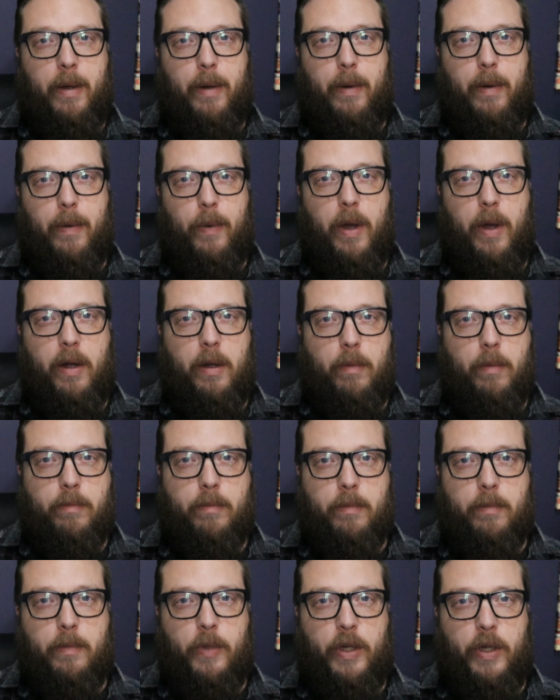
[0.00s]
Welcome.
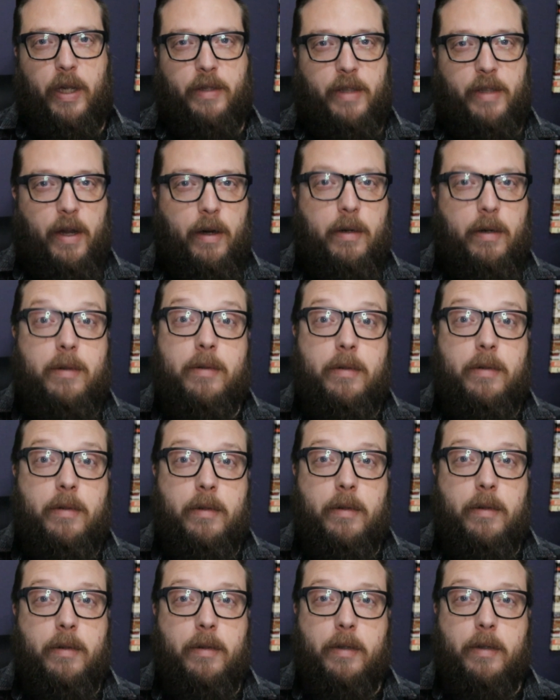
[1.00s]
You guys there?
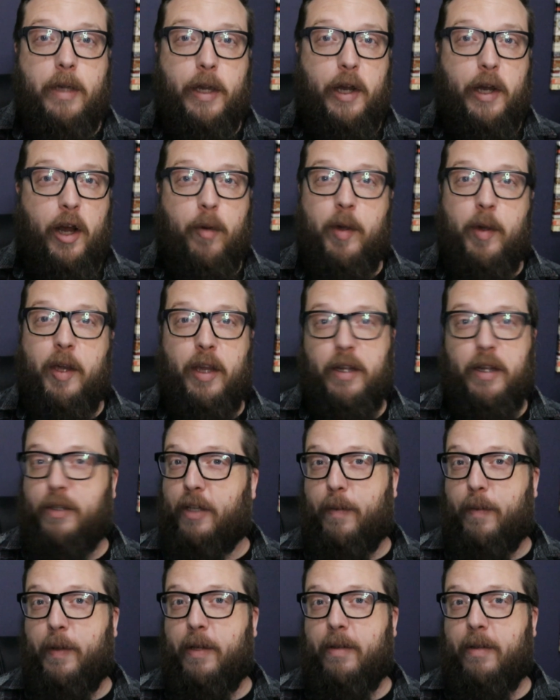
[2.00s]
Can you hear me? Can you
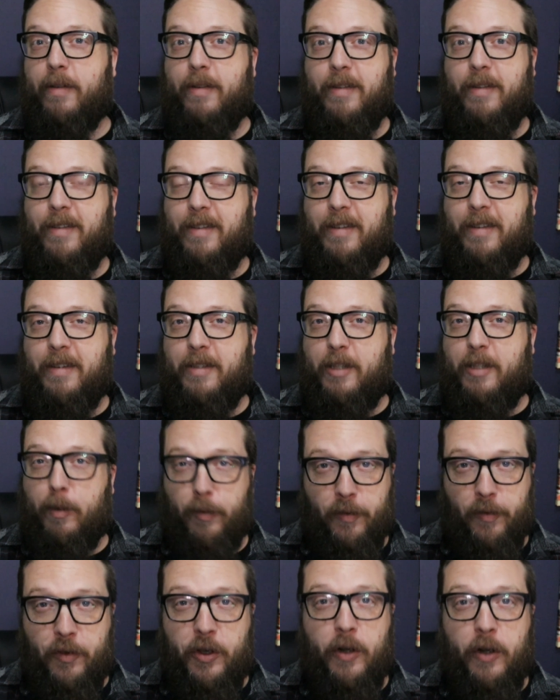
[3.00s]
see me? Some
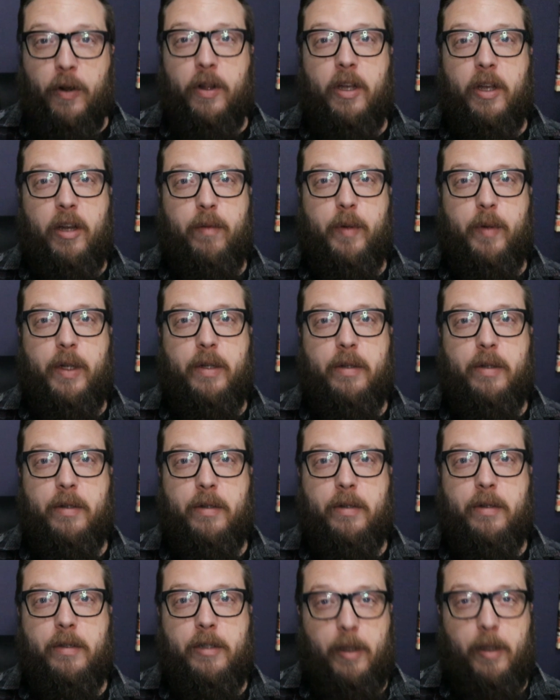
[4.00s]
of you can only hear me.
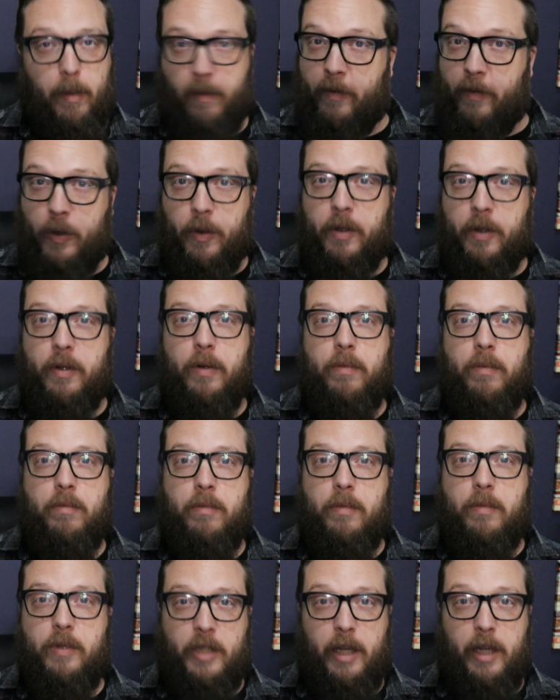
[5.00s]
Some of you can
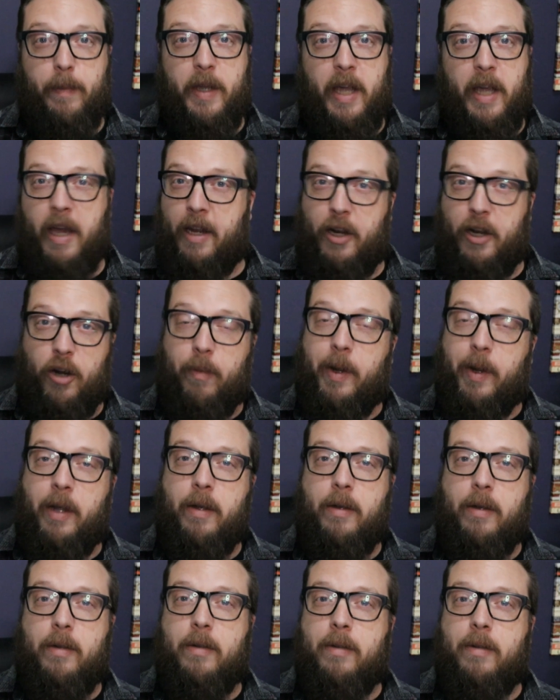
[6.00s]
see me and hear me.
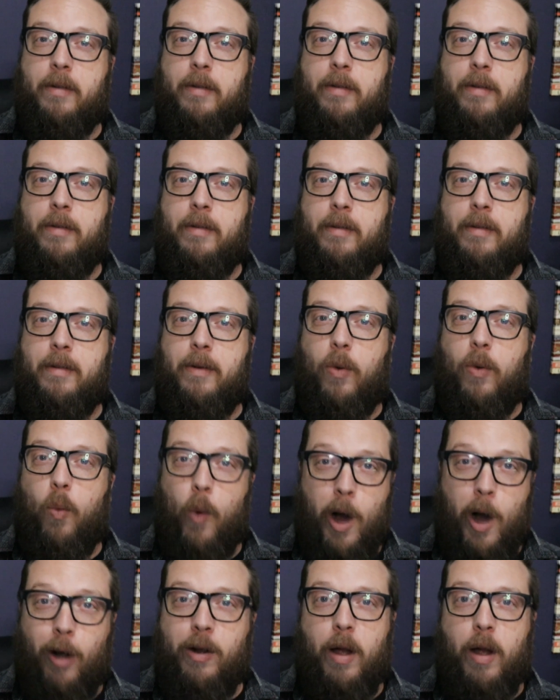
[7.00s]

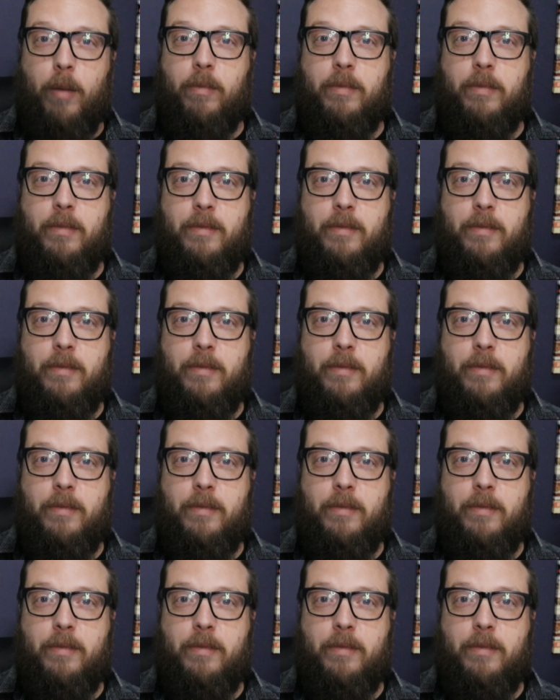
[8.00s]
Welcome